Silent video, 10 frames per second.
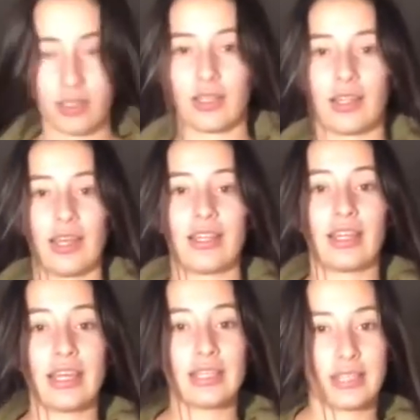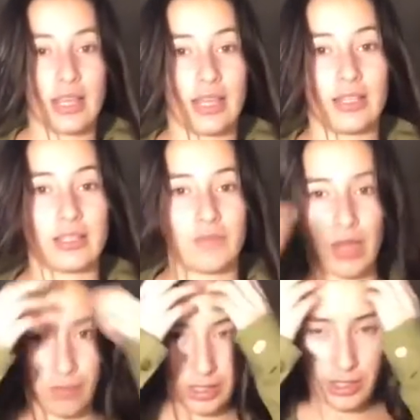Looks good like this and some
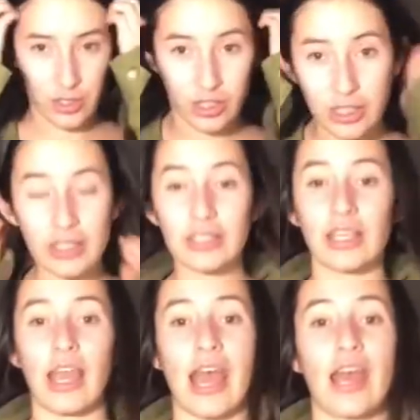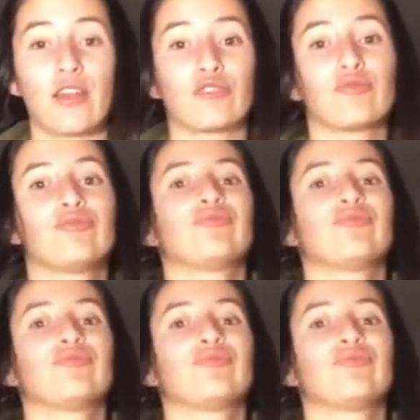high-waisted jeans and